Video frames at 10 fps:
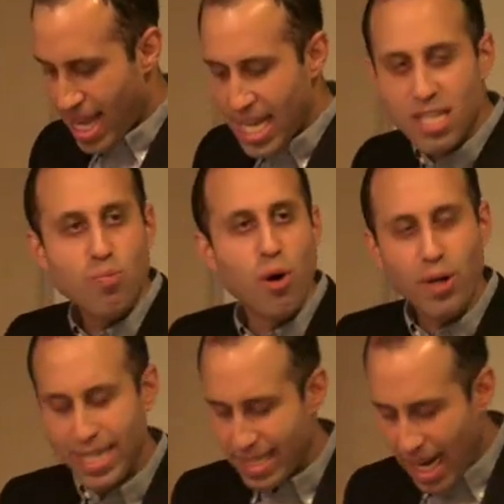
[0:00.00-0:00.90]
His
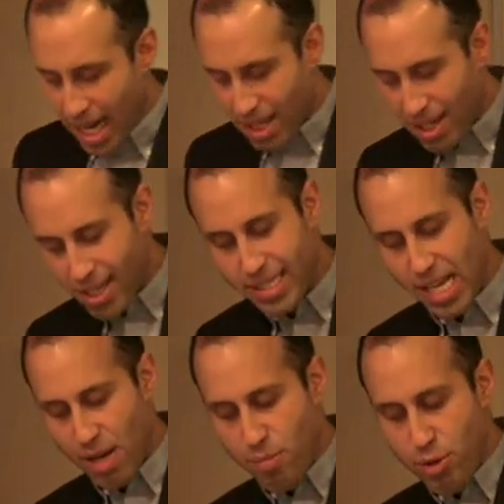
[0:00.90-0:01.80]
spoken dialogues
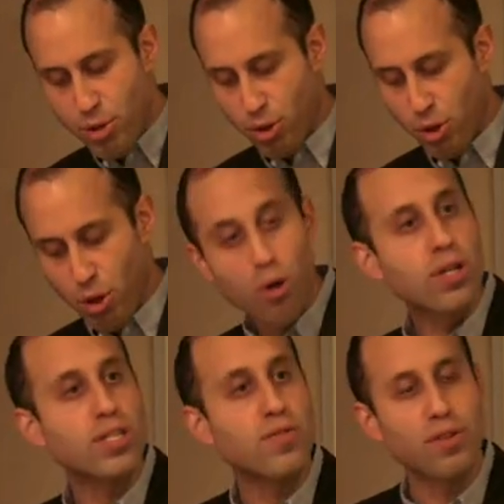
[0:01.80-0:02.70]
and musical
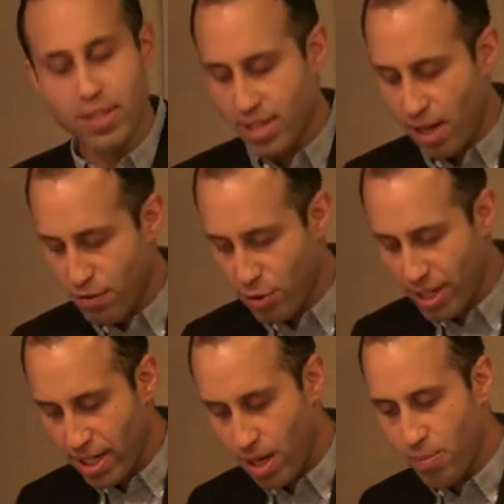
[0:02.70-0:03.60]
hooks for the soft
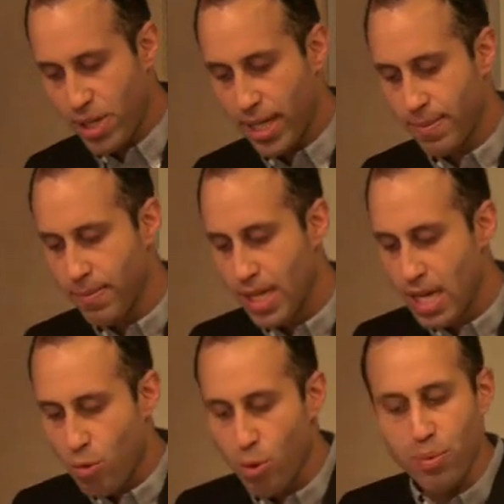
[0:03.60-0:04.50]
drink company
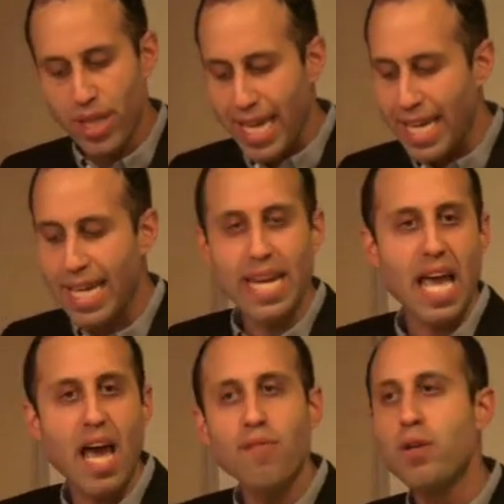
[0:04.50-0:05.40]
were played in
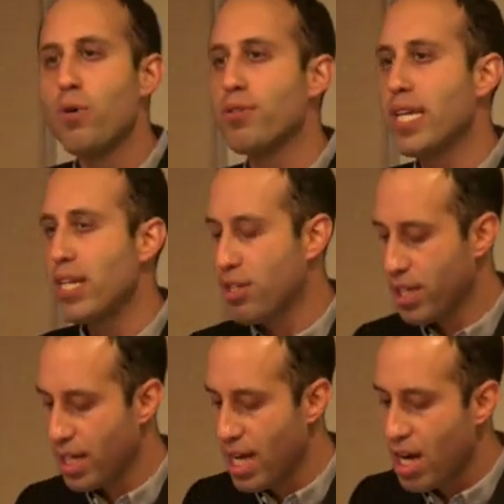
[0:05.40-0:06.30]
heavy
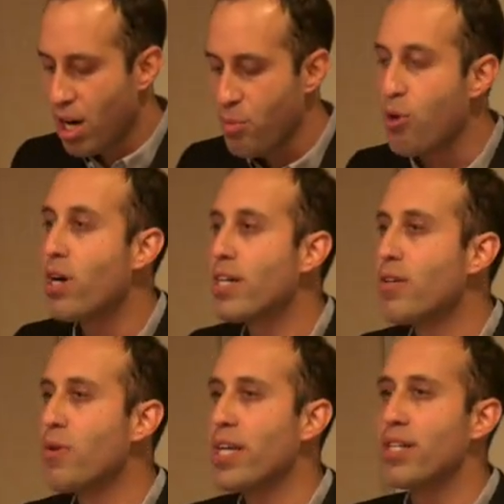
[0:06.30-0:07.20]
rotation on
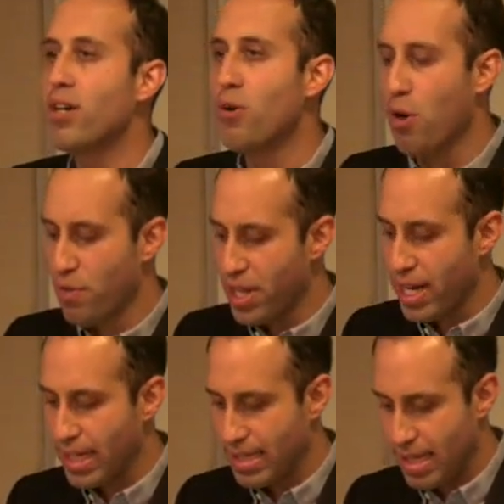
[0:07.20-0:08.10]
Moroccan radio over the
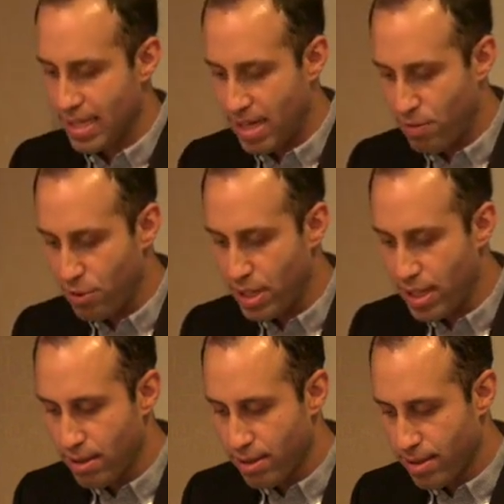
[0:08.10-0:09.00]
next several
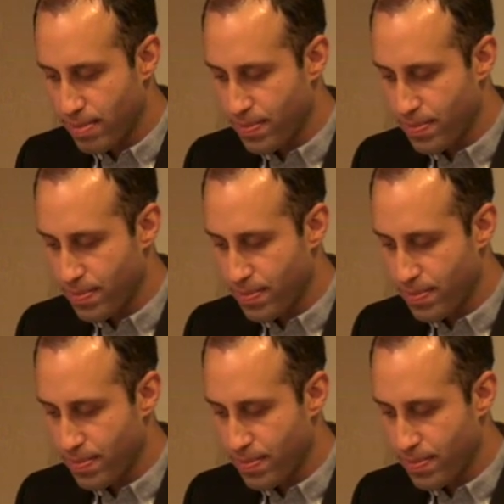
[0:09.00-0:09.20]
years.